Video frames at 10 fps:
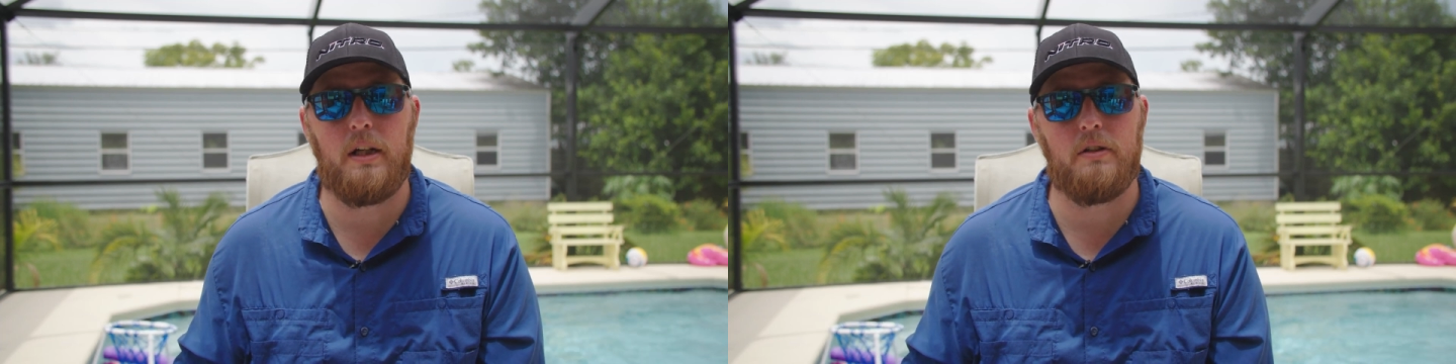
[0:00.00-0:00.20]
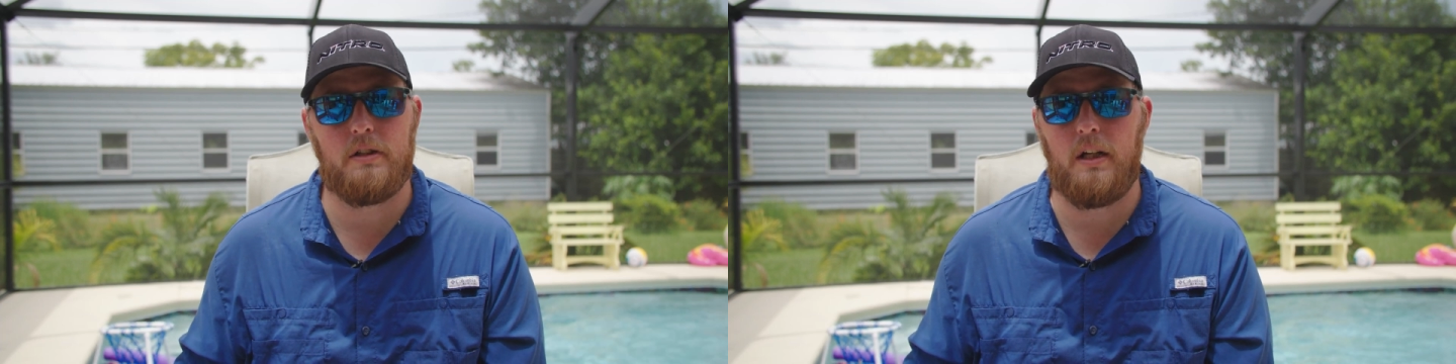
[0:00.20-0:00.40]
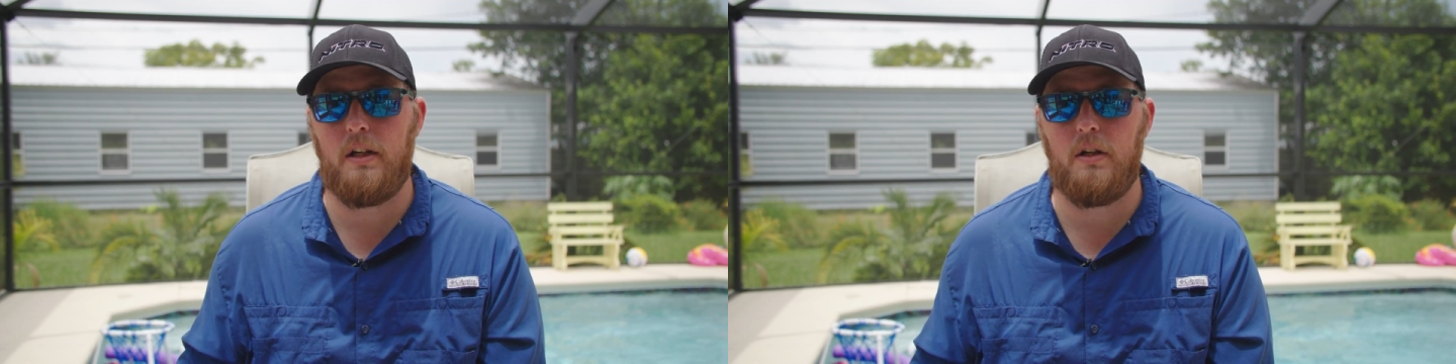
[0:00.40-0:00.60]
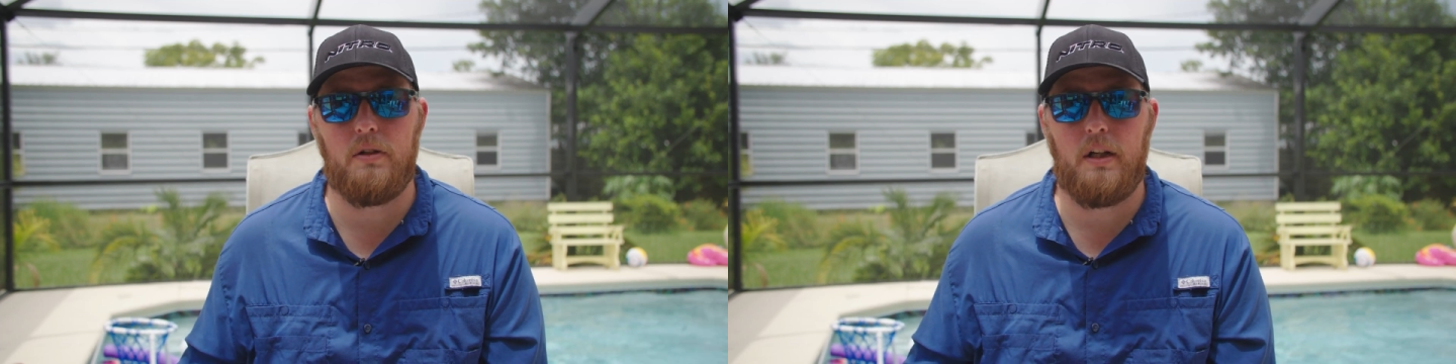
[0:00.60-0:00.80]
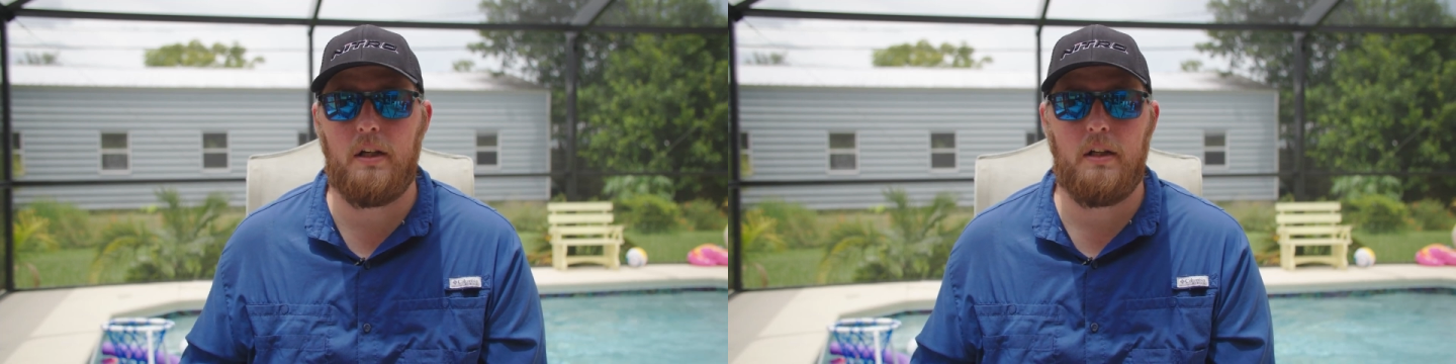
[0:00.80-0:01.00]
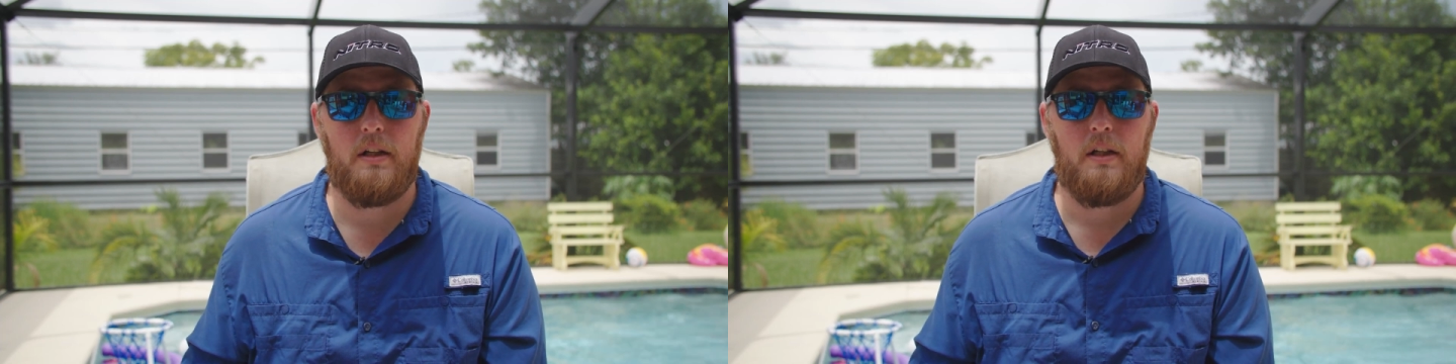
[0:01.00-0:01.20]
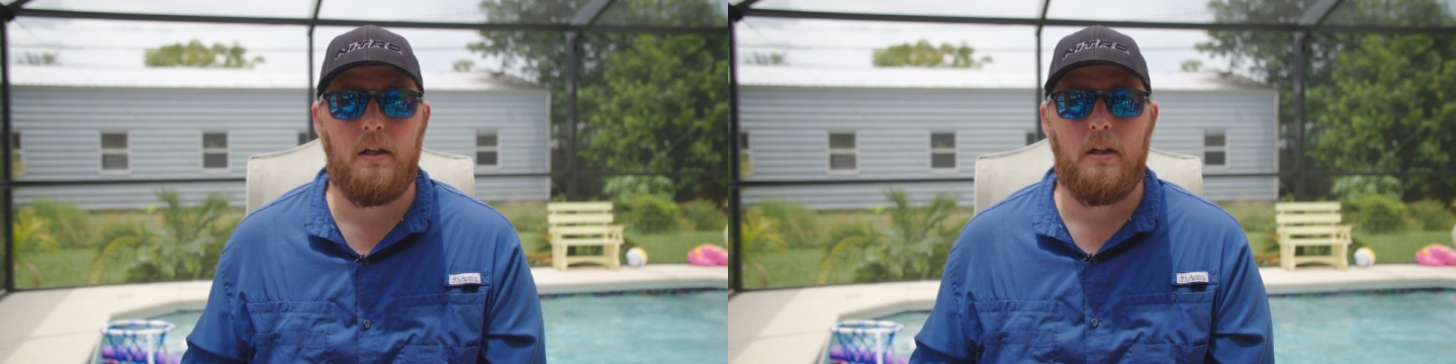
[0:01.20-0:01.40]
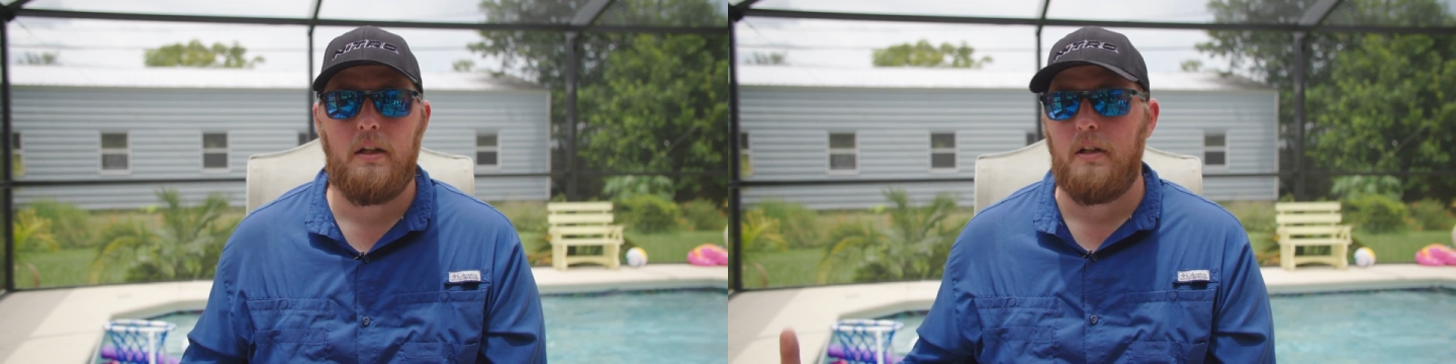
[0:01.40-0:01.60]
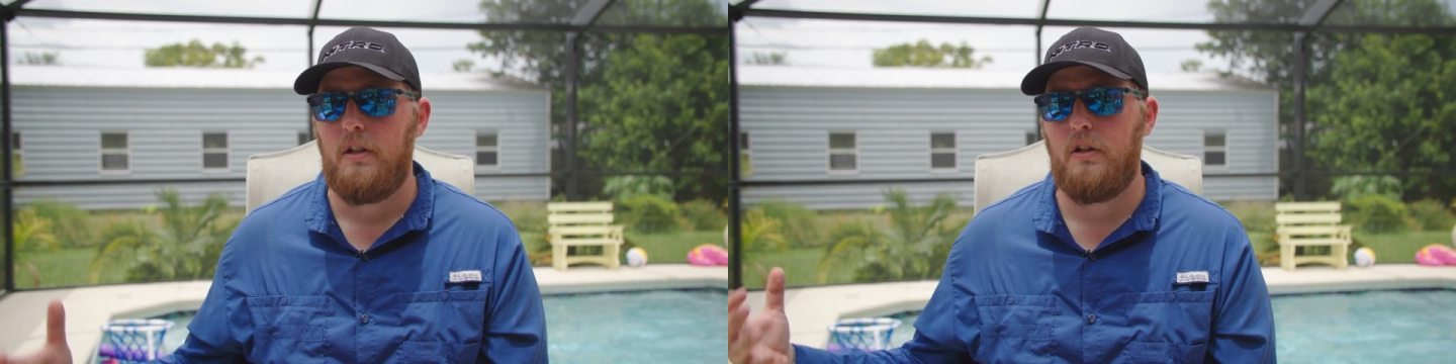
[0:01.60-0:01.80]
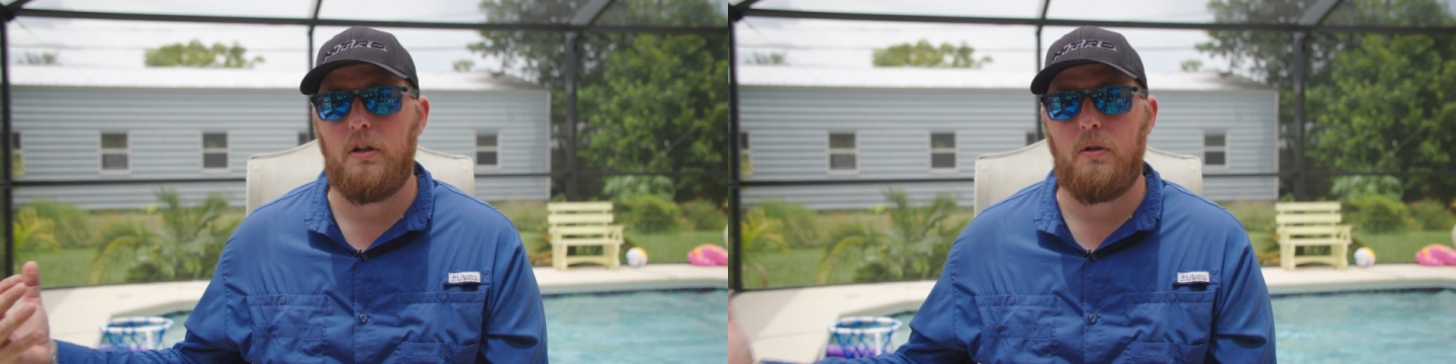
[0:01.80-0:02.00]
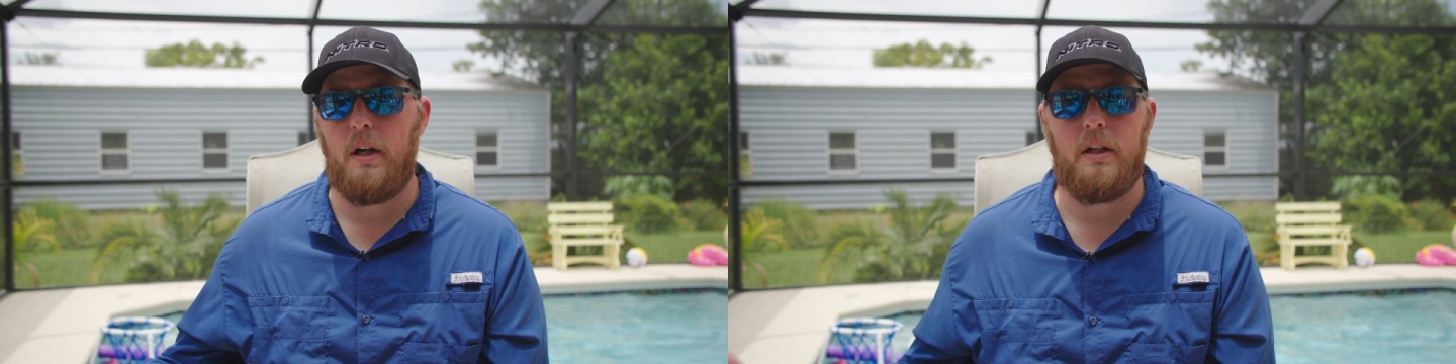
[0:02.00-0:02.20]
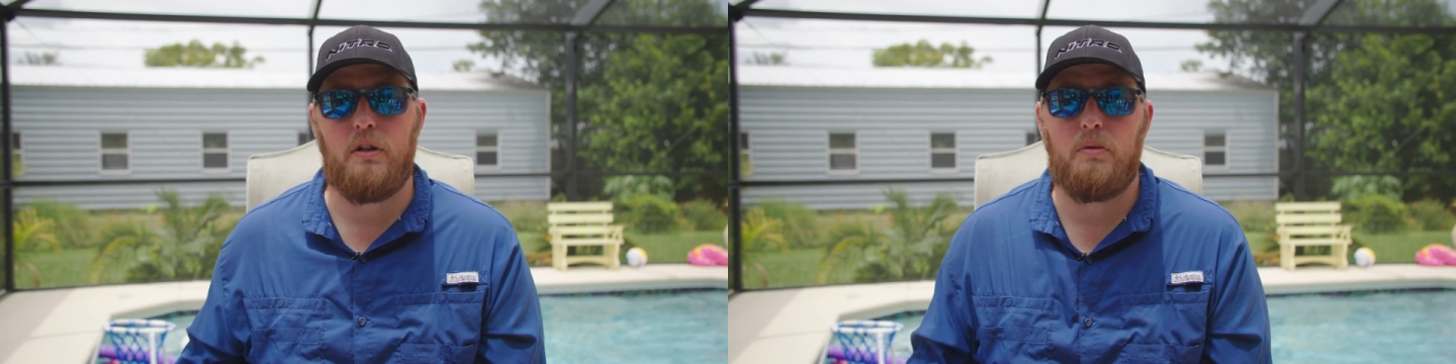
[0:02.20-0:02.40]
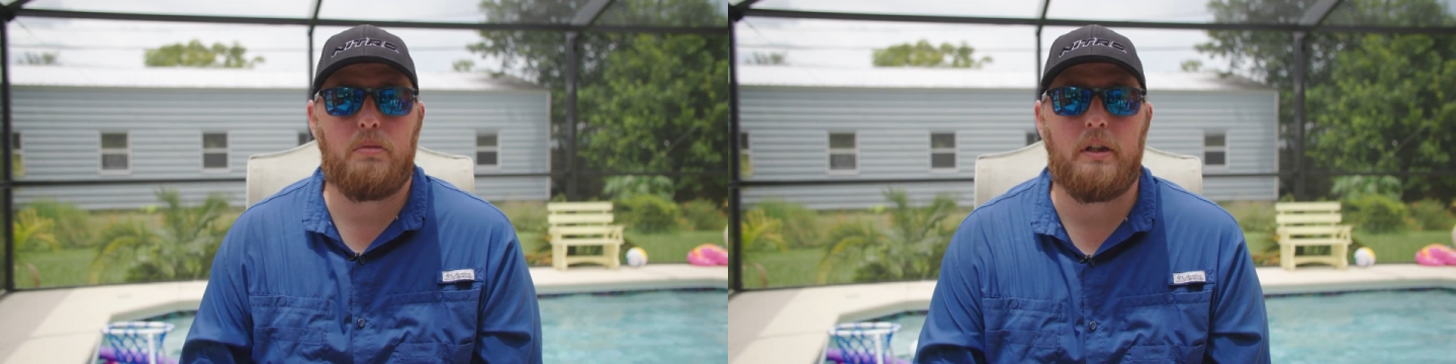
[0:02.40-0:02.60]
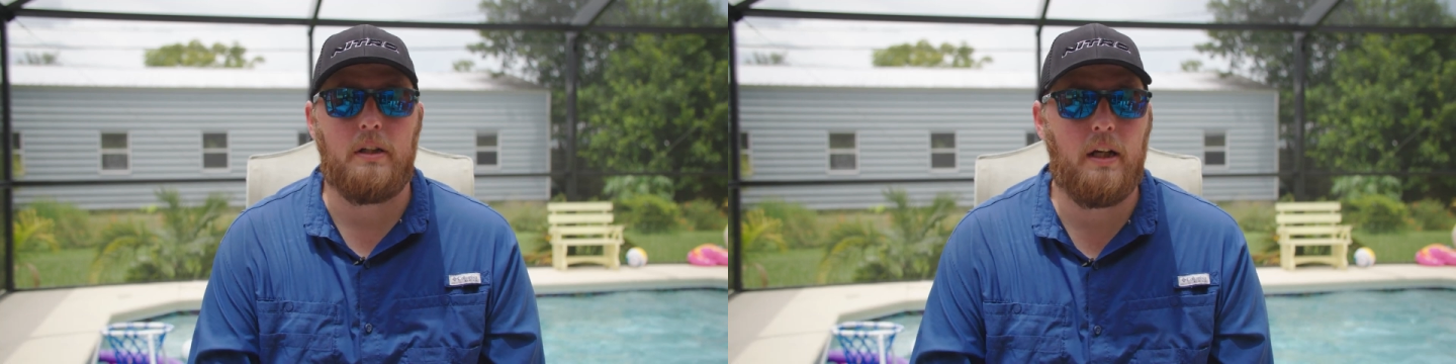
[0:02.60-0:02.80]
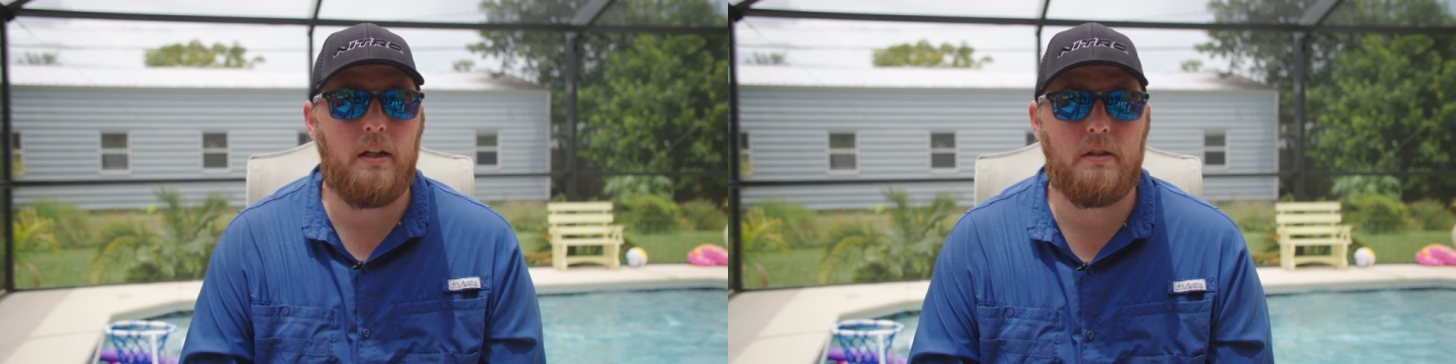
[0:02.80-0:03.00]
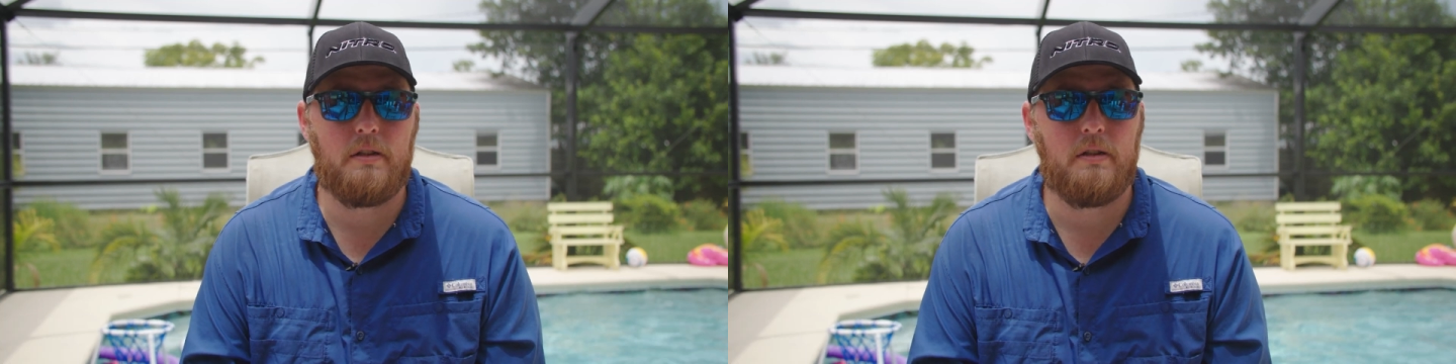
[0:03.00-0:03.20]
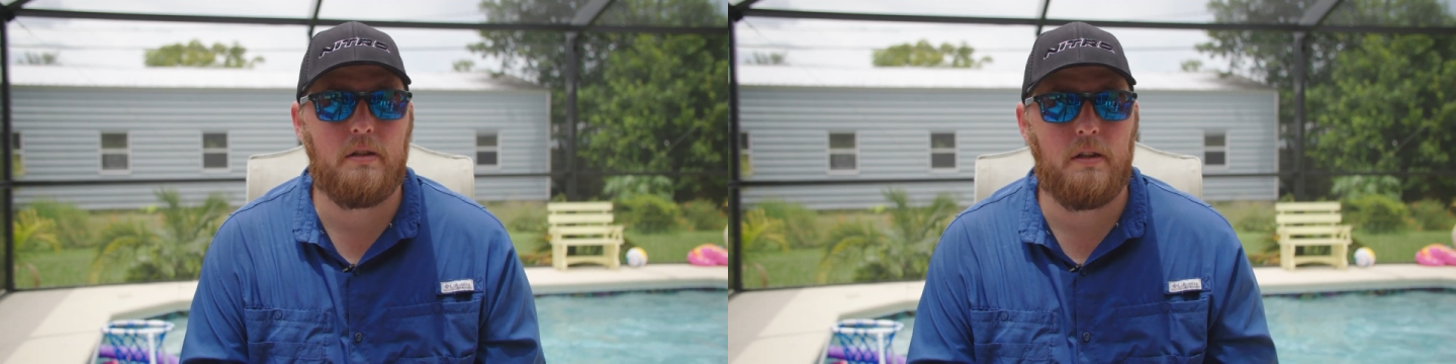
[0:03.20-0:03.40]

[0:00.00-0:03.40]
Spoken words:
outside all day, you know, I don't bring lights.